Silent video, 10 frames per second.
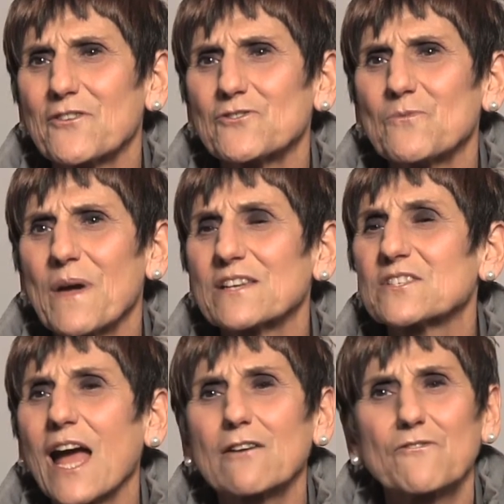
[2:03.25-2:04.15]
You make
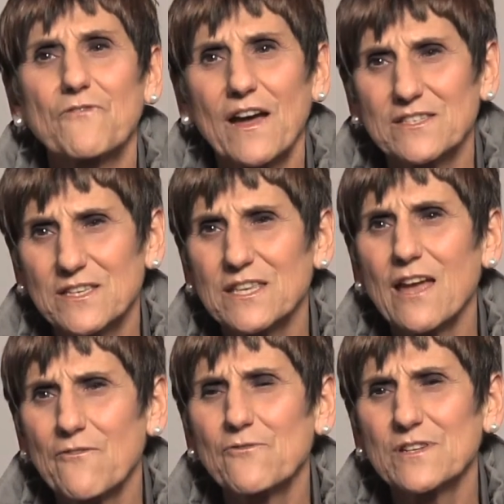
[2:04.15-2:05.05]
sacrifices
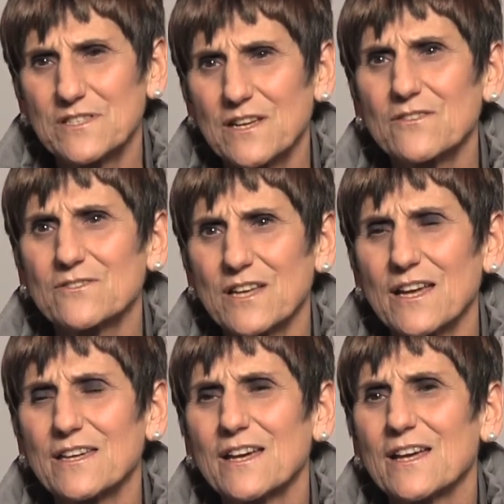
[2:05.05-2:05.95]
every single
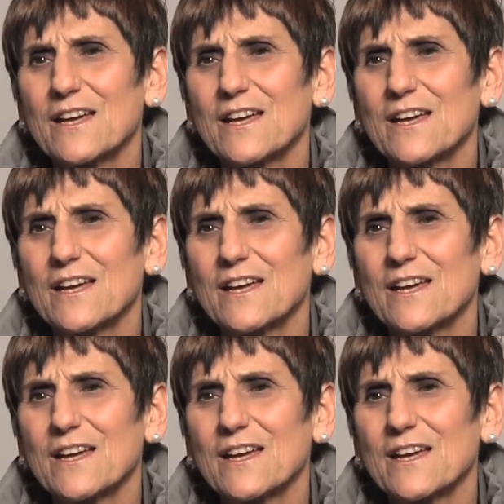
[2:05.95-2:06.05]
day